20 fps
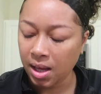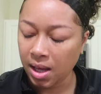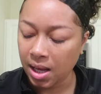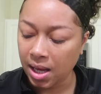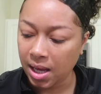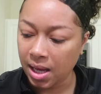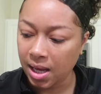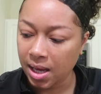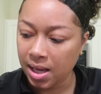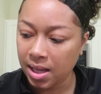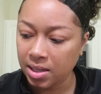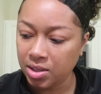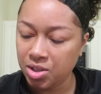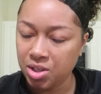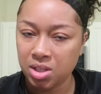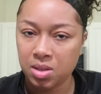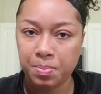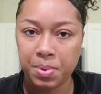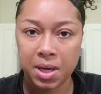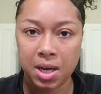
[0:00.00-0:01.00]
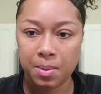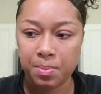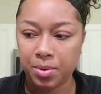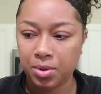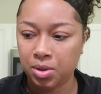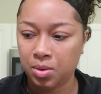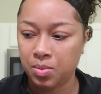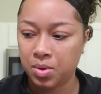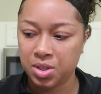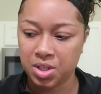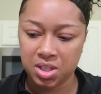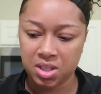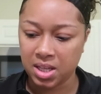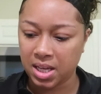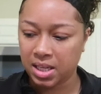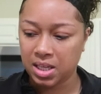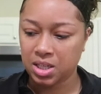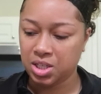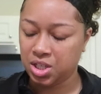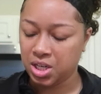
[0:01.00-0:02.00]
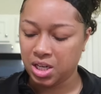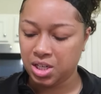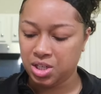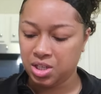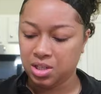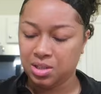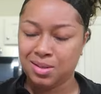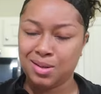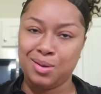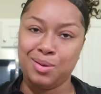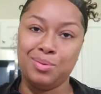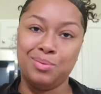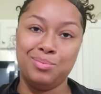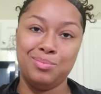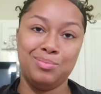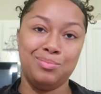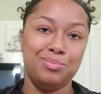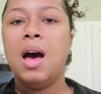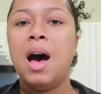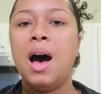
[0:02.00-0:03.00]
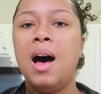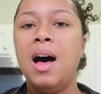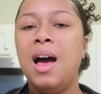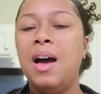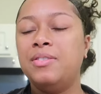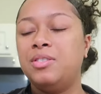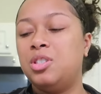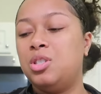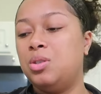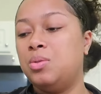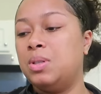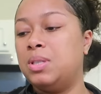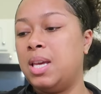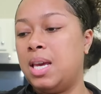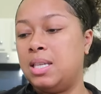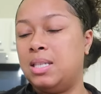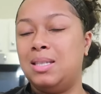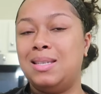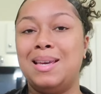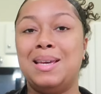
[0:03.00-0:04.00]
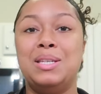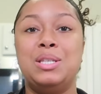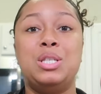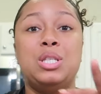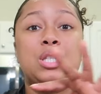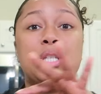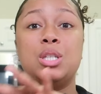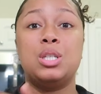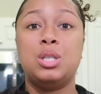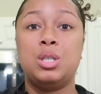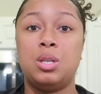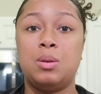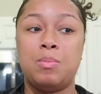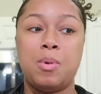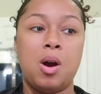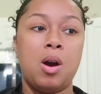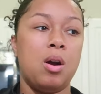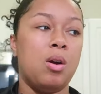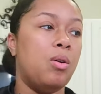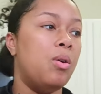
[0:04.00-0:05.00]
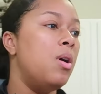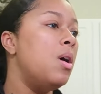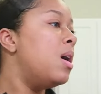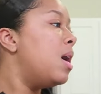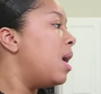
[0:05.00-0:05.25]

and just pick up a new one just like exchange it so i have to do a taste test tomorrow